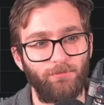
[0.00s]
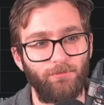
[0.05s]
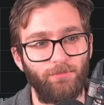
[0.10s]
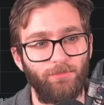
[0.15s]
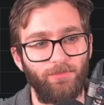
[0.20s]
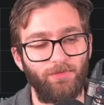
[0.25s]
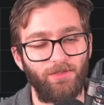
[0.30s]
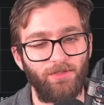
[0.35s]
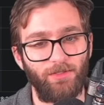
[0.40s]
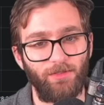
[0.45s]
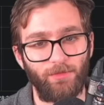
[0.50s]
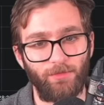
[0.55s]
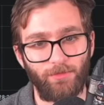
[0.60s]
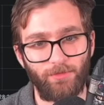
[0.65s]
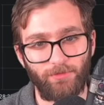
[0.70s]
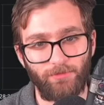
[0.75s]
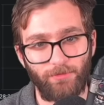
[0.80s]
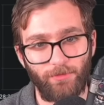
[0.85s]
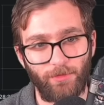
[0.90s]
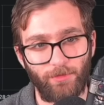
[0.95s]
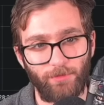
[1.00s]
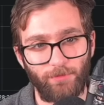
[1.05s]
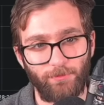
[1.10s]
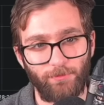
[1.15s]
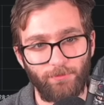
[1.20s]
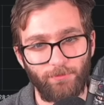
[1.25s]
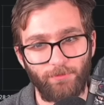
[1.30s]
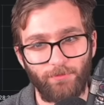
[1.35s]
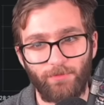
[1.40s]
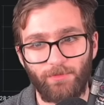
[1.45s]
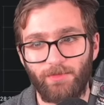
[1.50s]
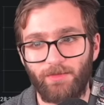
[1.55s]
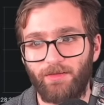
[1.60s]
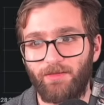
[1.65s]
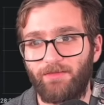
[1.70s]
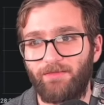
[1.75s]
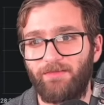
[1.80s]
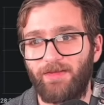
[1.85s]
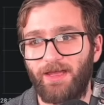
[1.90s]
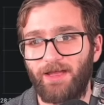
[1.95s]
Beautiful. The
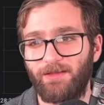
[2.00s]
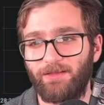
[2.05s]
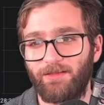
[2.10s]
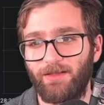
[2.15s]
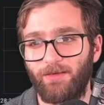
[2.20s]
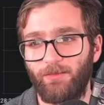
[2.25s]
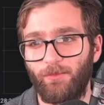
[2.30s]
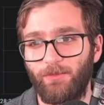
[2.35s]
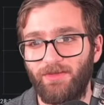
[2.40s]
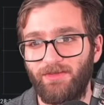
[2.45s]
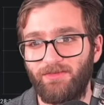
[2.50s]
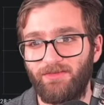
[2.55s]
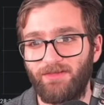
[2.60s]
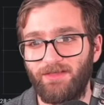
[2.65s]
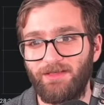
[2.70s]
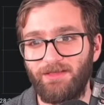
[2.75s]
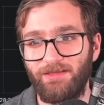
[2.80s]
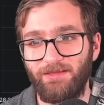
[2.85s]
fact that we see